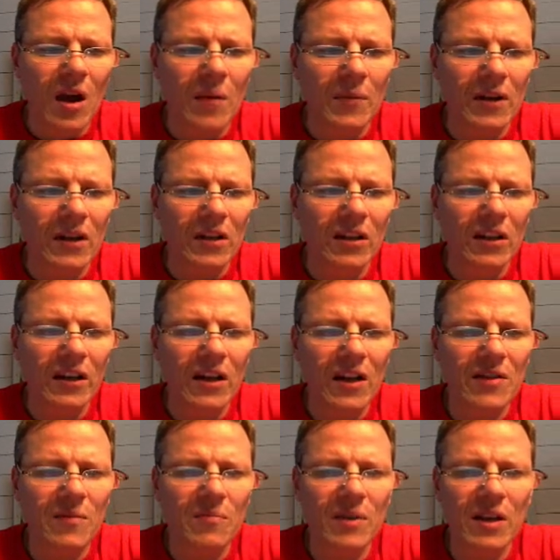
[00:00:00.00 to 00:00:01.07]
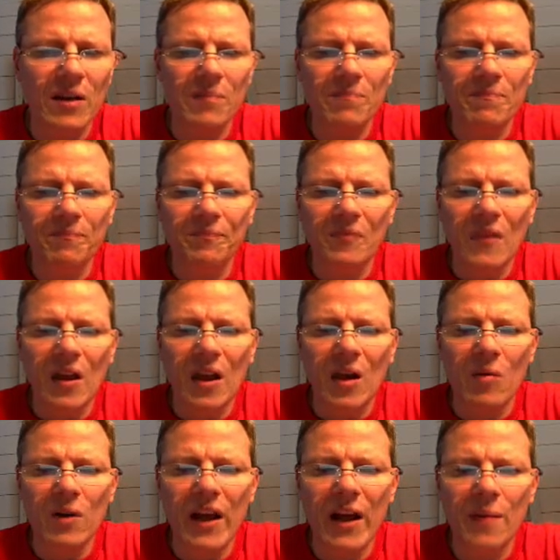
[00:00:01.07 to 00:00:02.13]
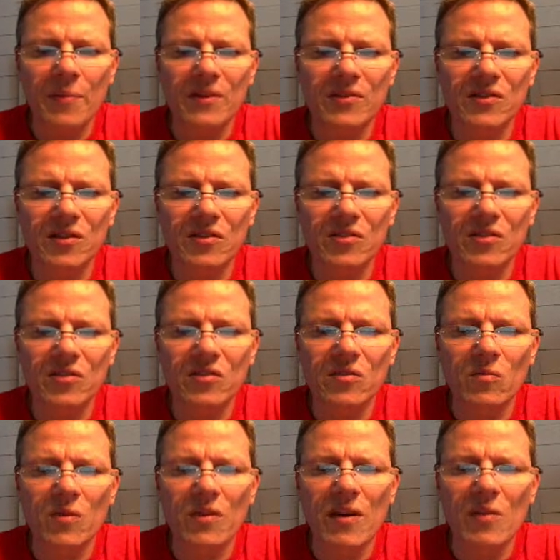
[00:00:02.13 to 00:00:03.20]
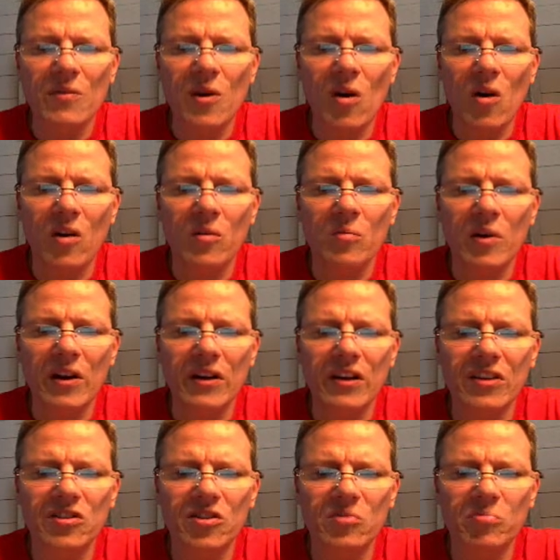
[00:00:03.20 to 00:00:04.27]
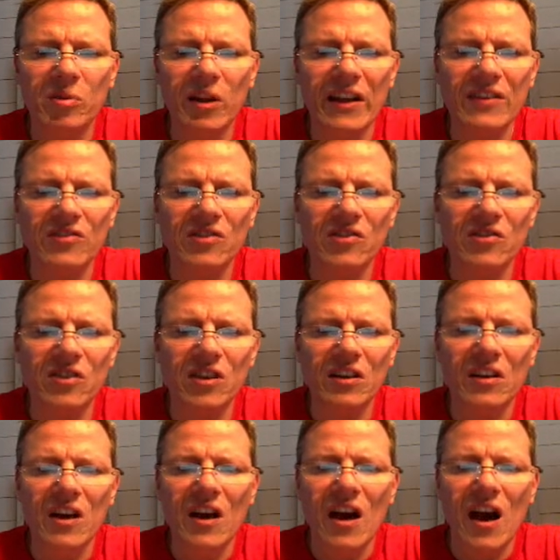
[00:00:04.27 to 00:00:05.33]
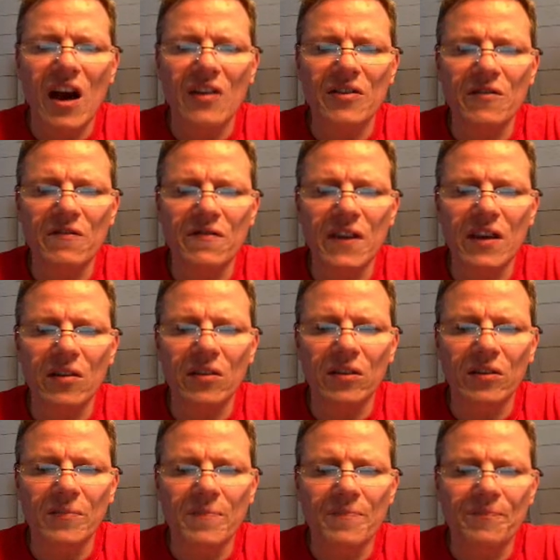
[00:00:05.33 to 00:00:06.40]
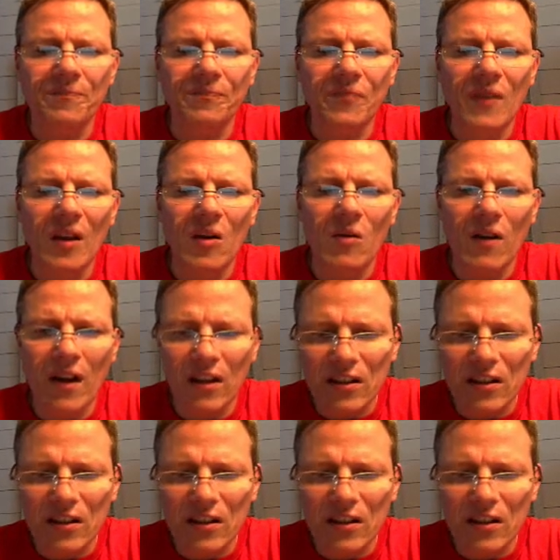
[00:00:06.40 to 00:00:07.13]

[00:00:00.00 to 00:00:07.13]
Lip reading: I'm going to click on the beam, and what happens is without the auto button, it just places it on the field. Well,